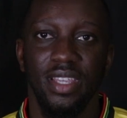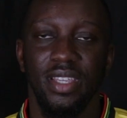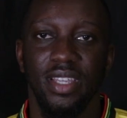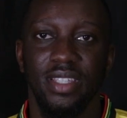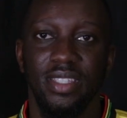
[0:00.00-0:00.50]

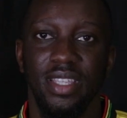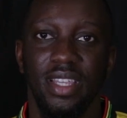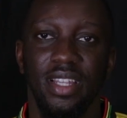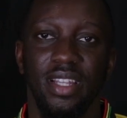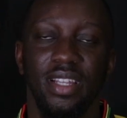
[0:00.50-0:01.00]
because
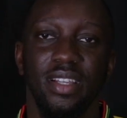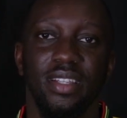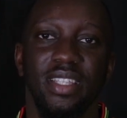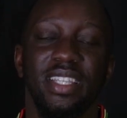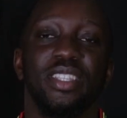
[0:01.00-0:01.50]

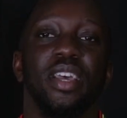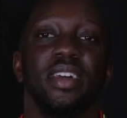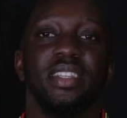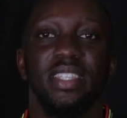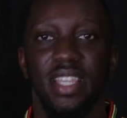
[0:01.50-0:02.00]
it's
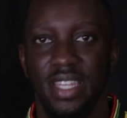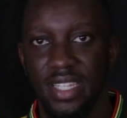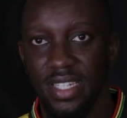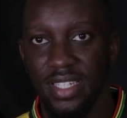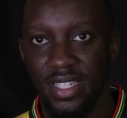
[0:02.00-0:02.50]

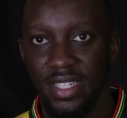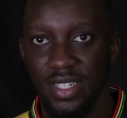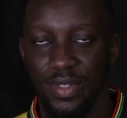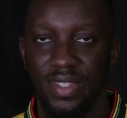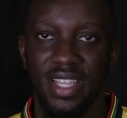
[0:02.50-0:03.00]
condescending.
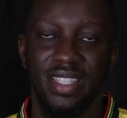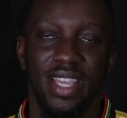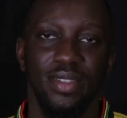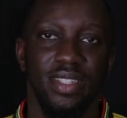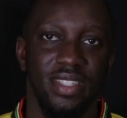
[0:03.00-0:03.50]
That's
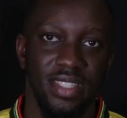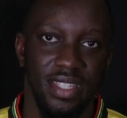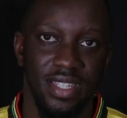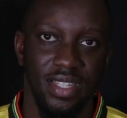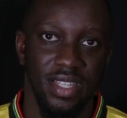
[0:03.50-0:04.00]
how they see it.